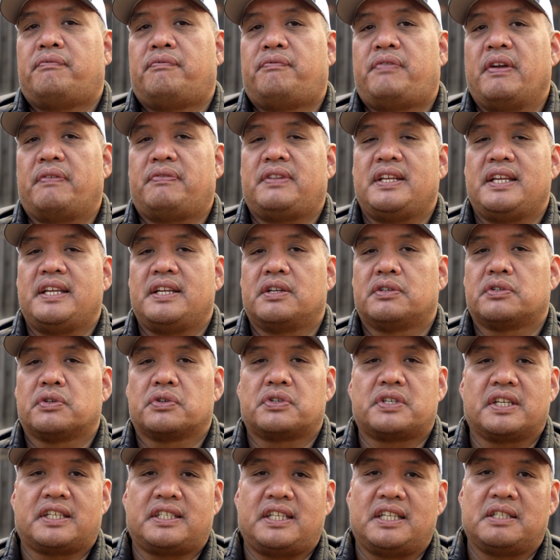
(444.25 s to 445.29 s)
50s or
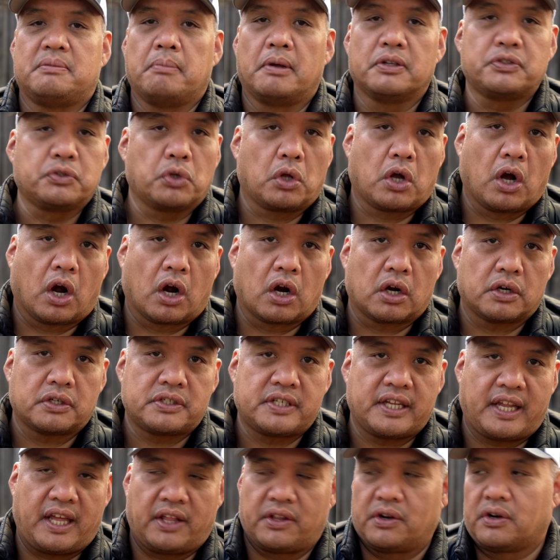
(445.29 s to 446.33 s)
60s muscle car
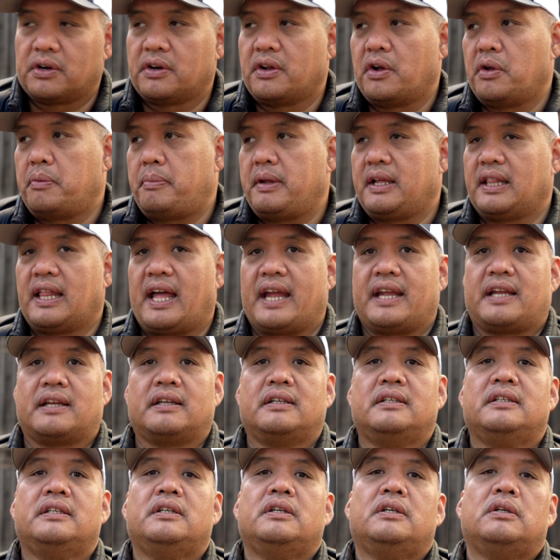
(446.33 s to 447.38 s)
together. It would be like
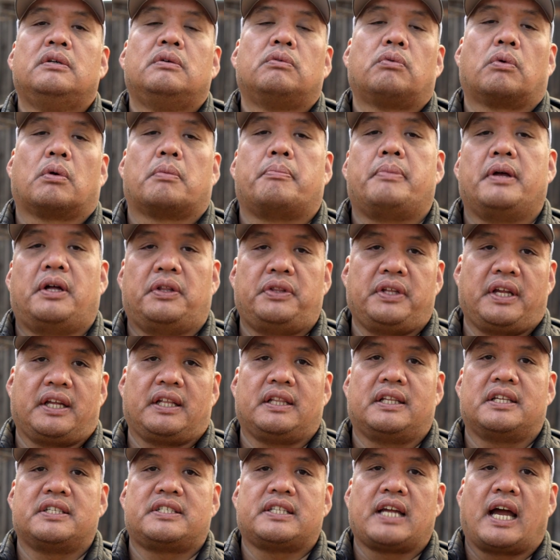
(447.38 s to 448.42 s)
we're building
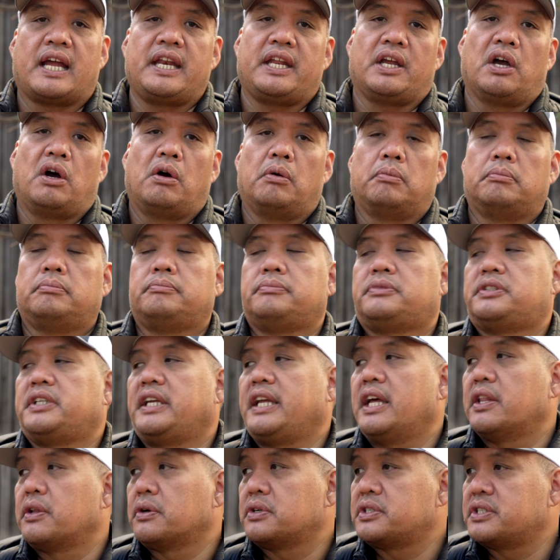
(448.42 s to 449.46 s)
this tiny home
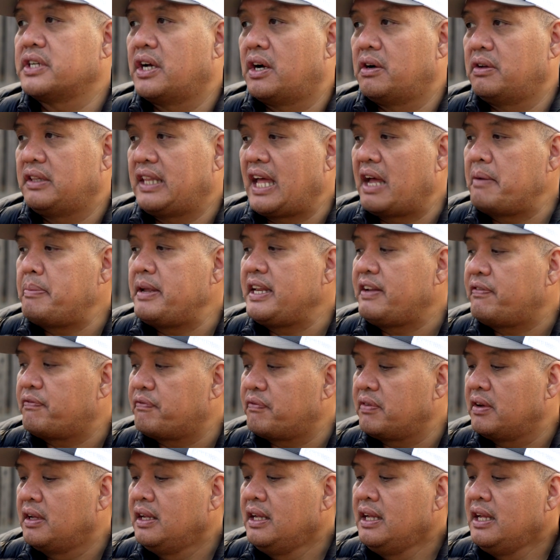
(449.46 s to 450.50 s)
together. So that'd be
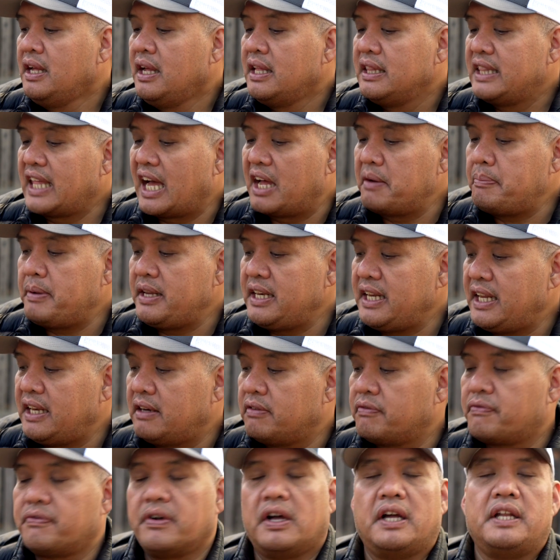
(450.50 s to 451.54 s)
neat
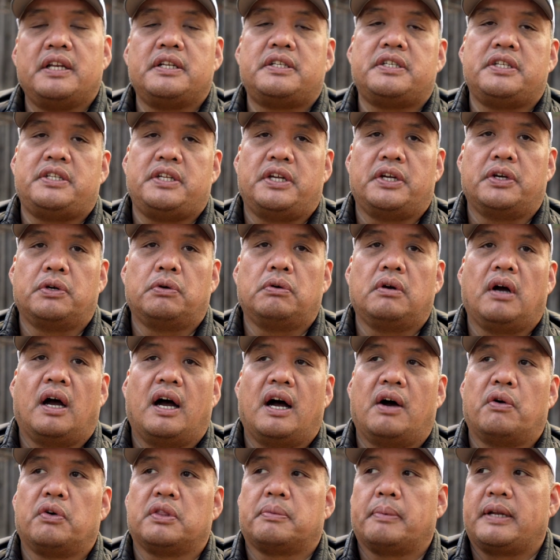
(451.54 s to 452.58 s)
and fun to do
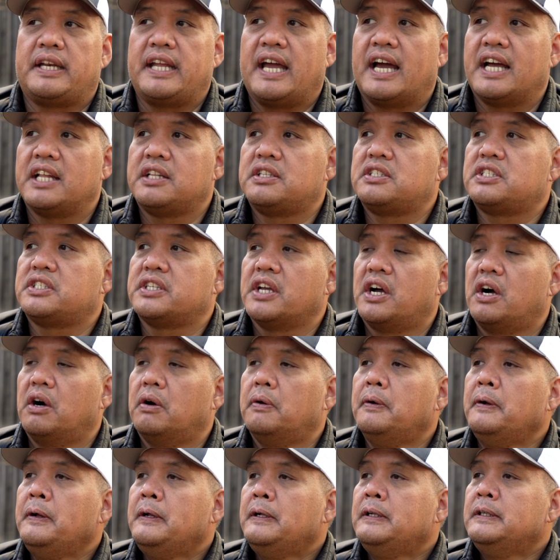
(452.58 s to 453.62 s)
with my dad. So
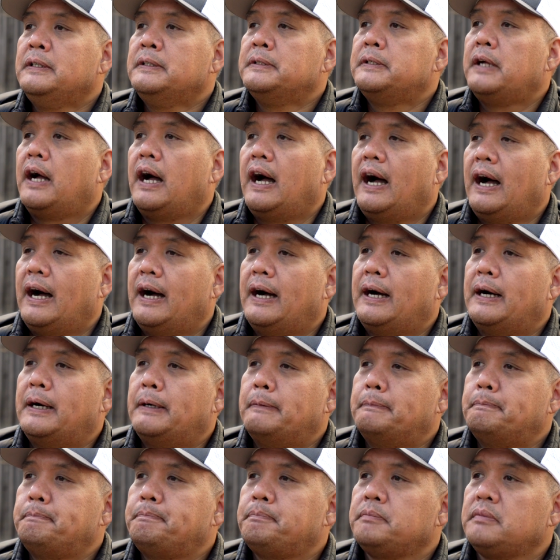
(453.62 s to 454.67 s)
that
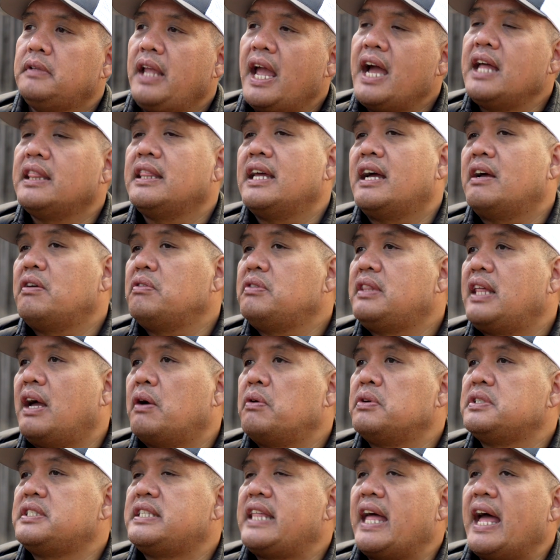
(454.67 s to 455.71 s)

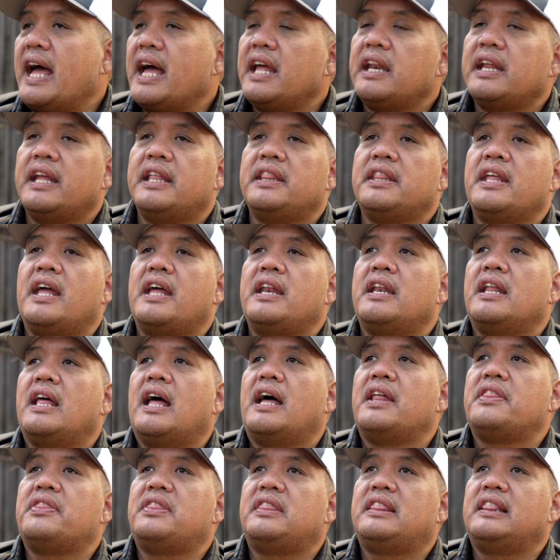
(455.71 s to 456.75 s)
was that. And then
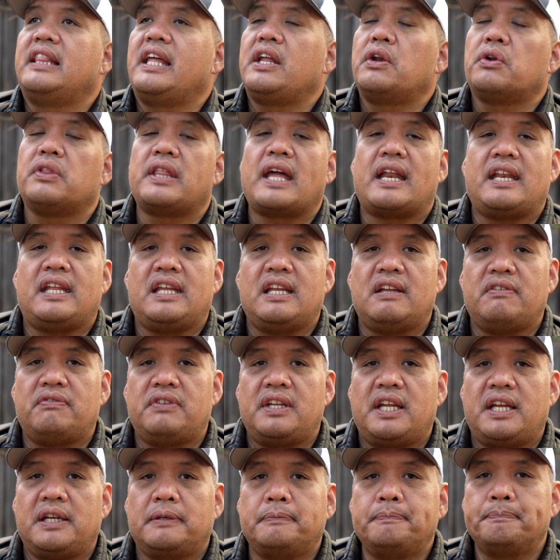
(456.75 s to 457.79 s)
later that
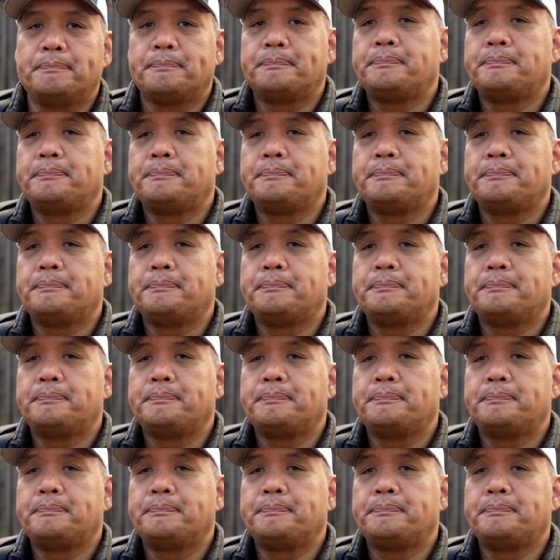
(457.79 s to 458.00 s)
evening,